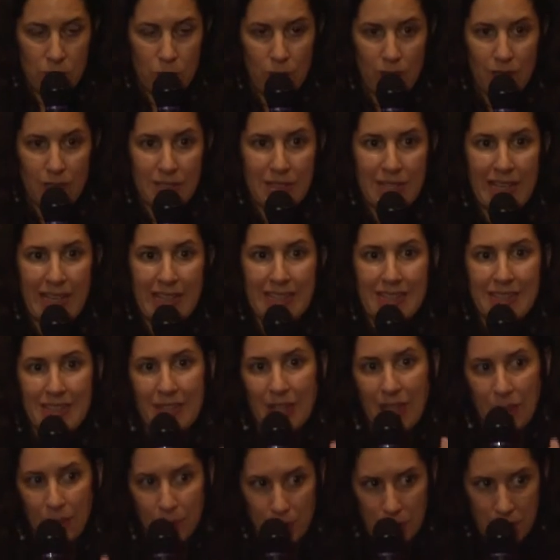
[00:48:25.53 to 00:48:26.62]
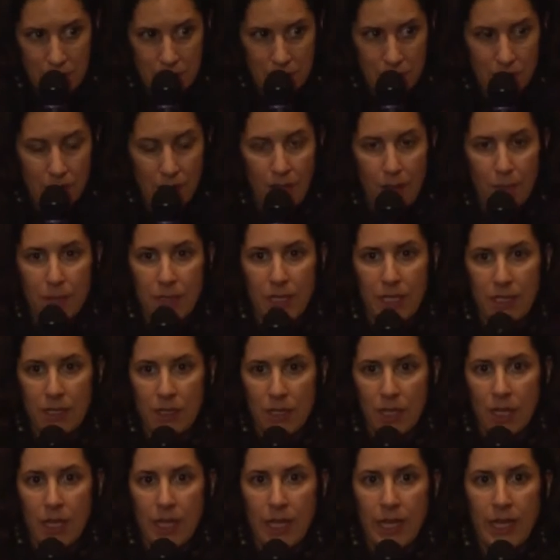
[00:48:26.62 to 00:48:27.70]
When I say Islamist, I
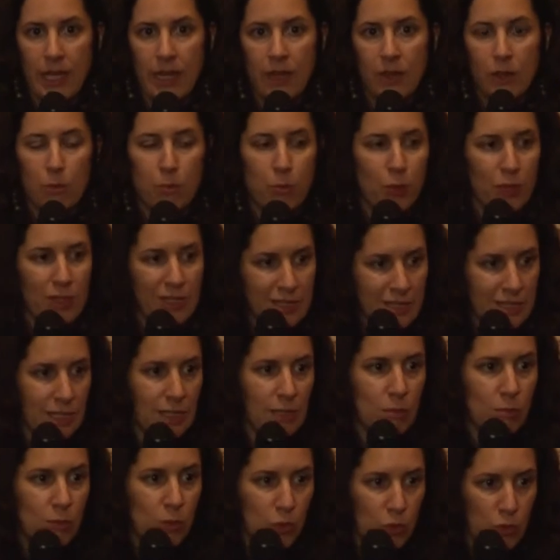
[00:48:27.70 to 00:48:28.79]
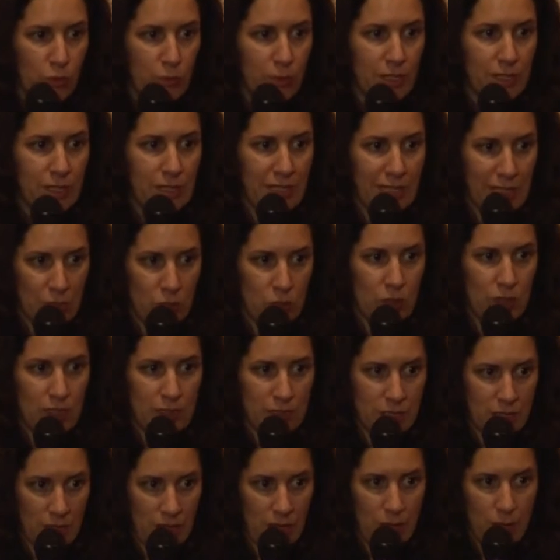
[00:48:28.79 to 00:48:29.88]
mean the political movement linked to
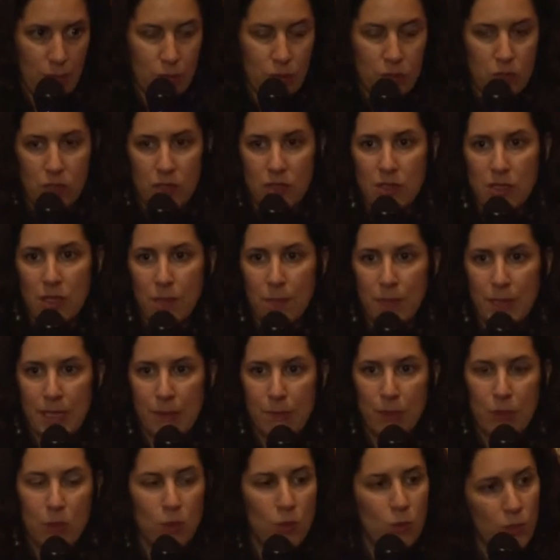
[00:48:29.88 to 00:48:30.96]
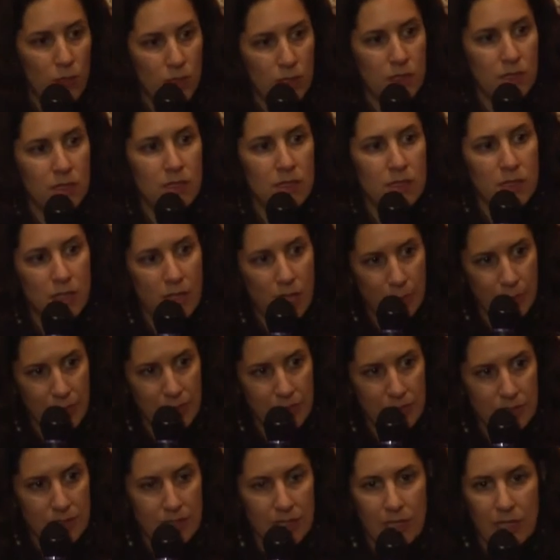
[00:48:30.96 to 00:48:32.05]
Islam. So these are people who want an Islamic
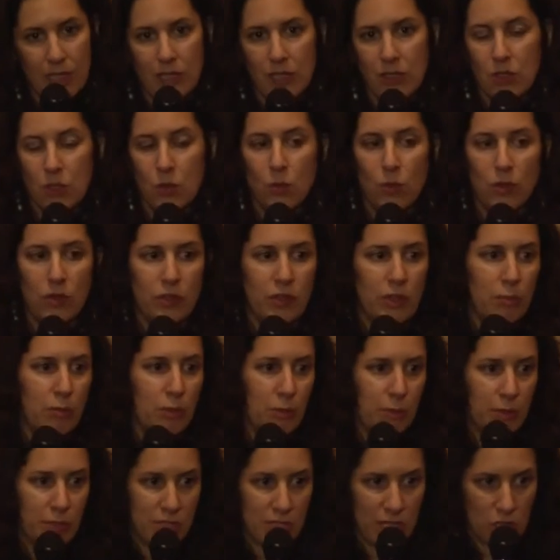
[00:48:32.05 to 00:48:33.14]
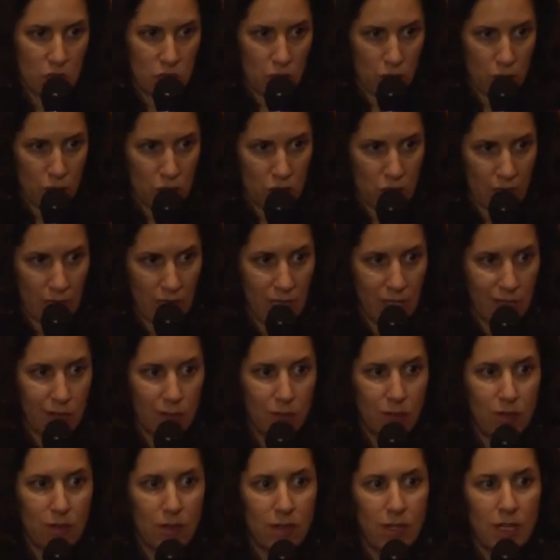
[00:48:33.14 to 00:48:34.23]
state, who want the implementation of Sharia
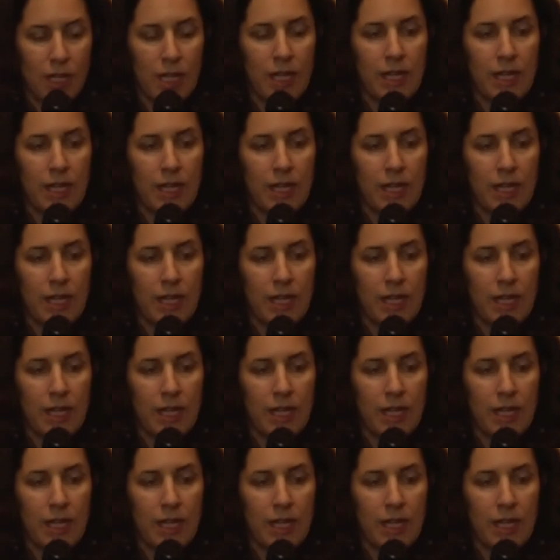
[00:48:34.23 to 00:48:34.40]
law.